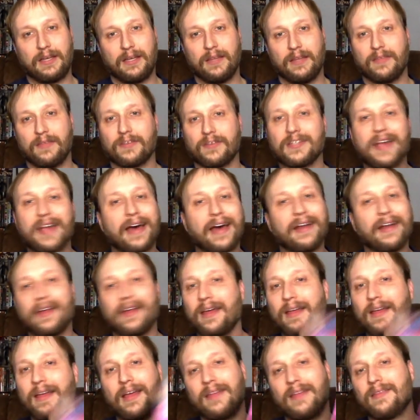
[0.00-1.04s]
there's not
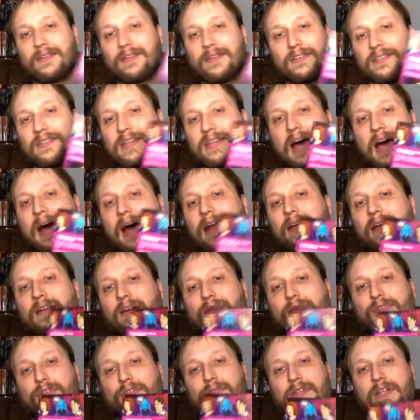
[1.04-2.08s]
there's not
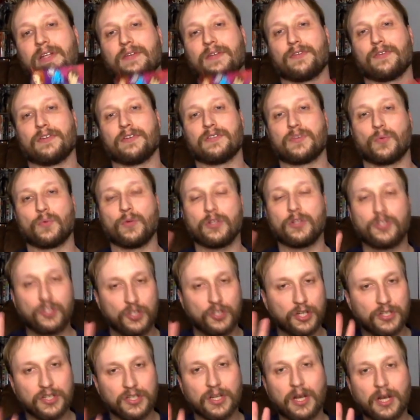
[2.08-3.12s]
enough of a difference when it's
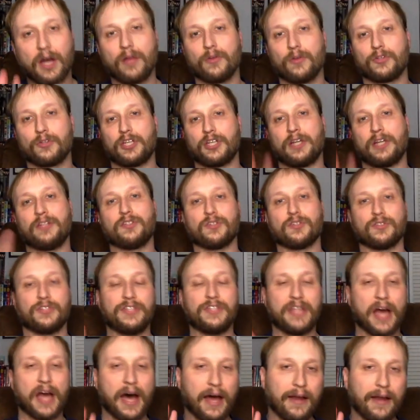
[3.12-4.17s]
just a color change there's
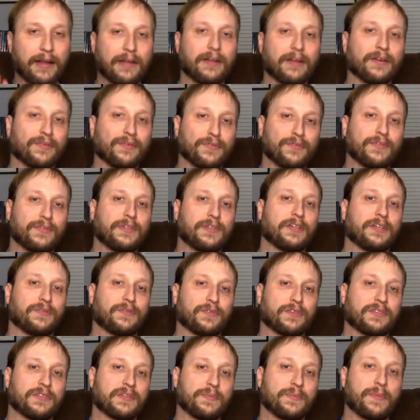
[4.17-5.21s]
not enough of a
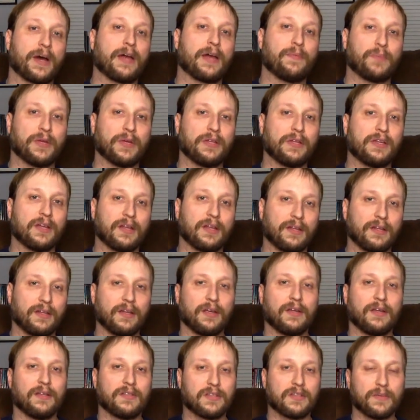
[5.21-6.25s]
difference in my opinion
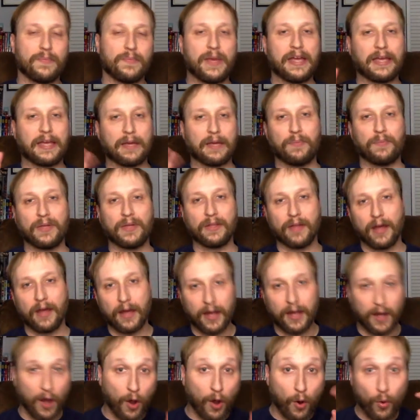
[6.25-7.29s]
to make it be
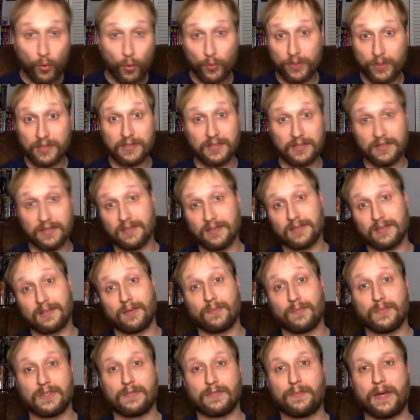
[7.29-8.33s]
like, oh, this is
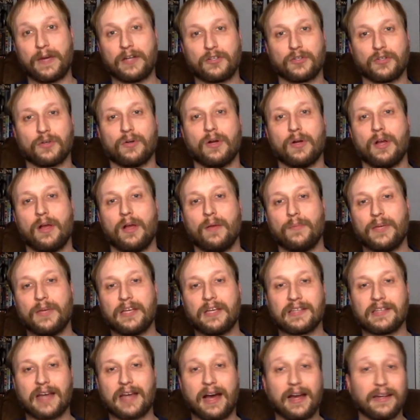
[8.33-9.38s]
something special.
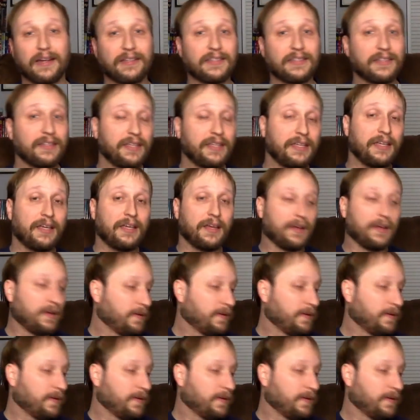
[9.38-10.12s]
Because honestly,